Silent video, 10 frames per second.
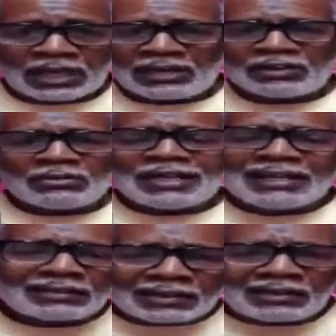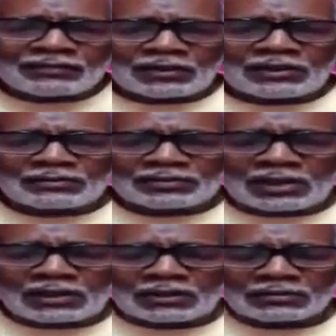They didn't do anything for
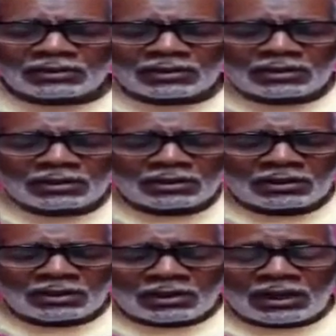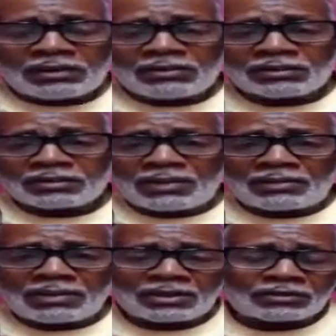themselves. And you know,
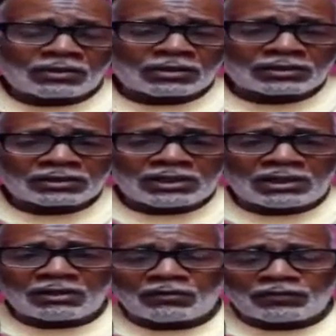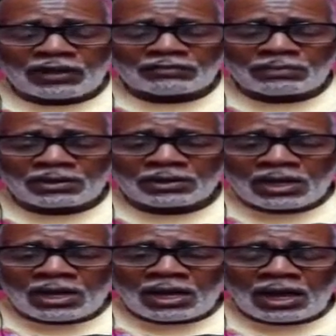somebody made a joke. I seen that on Facebook,
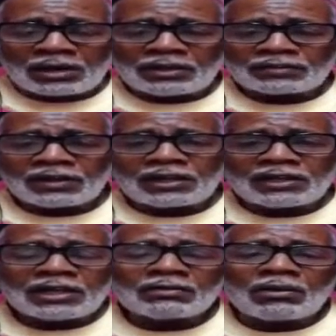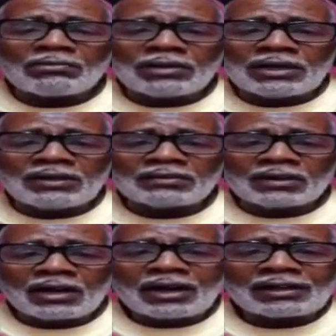how they said a Negro means
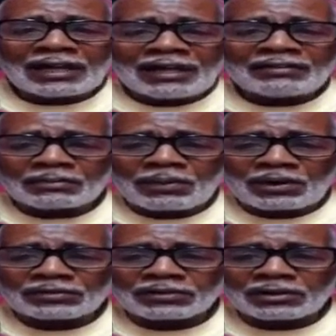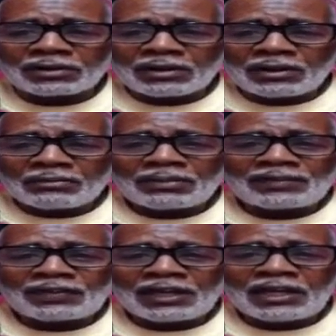a lazy person.
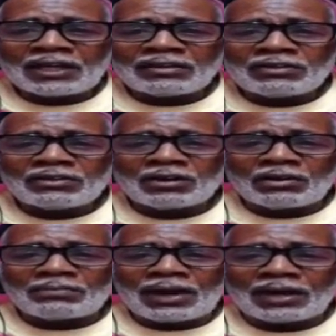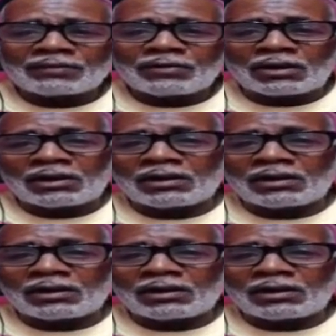But then you go back